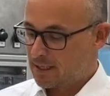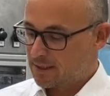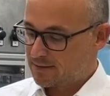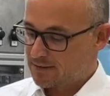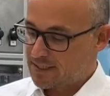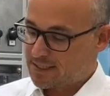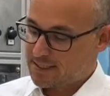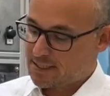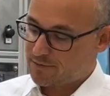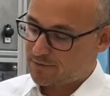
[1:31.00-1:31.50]

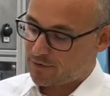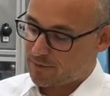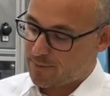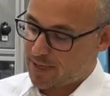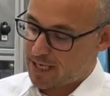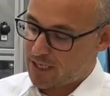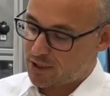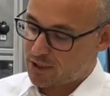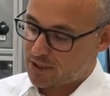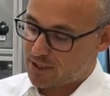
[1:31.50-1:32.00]
This
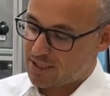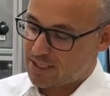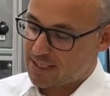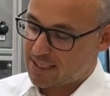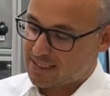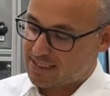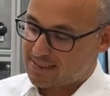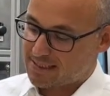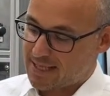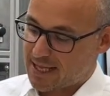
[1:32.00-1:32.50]
information
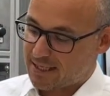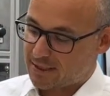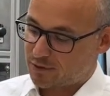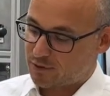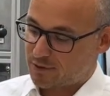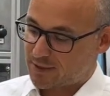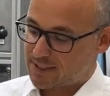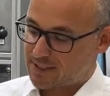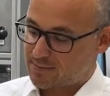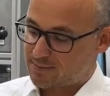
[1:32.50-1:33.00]
is then
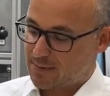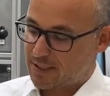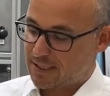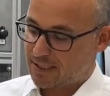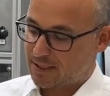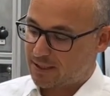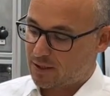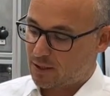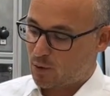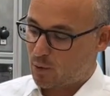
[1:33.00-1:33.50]

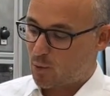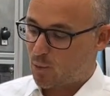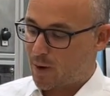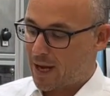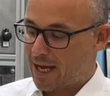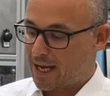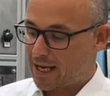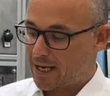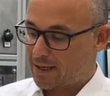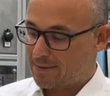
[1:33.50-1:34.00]
transmitted
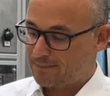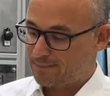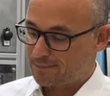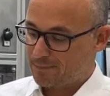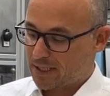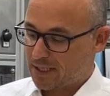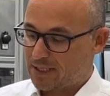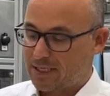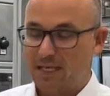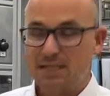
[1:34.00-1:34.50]
via
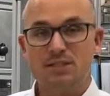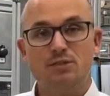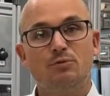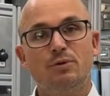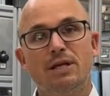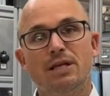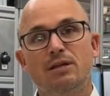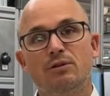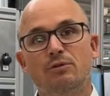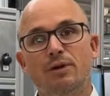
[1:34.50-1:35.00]

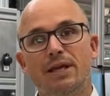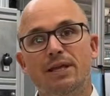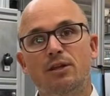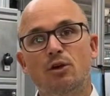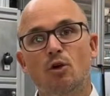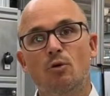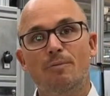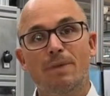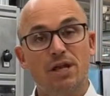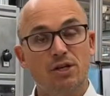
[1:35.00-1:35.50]
industrial
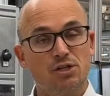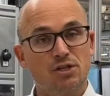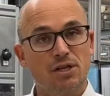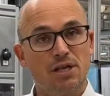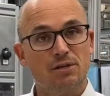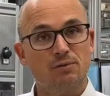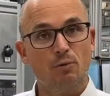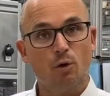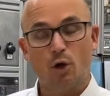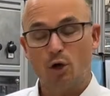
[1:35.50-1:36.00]
radio mesh
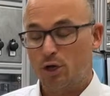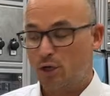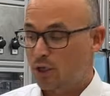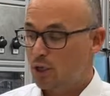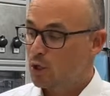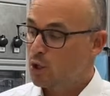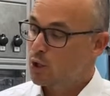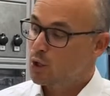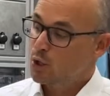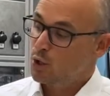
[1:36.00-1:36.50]
network
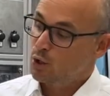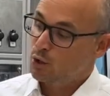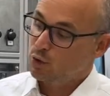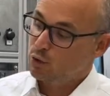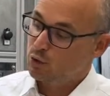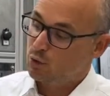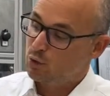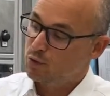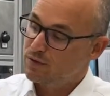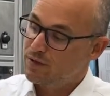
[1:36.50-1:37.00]

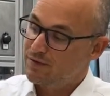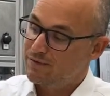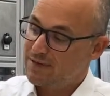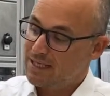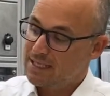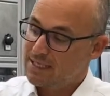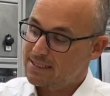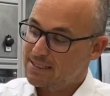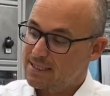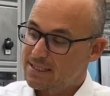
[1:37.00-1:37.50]
to the
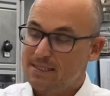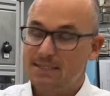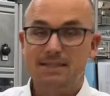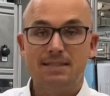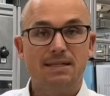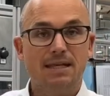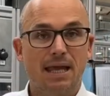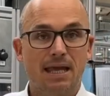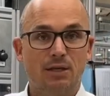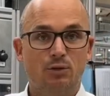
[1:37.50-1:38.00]
WeASSIST
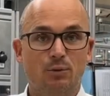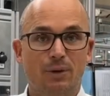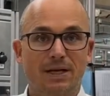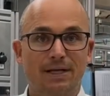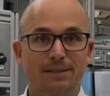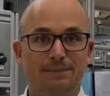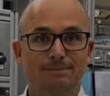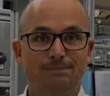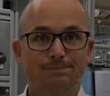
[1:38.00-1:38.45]
gateway.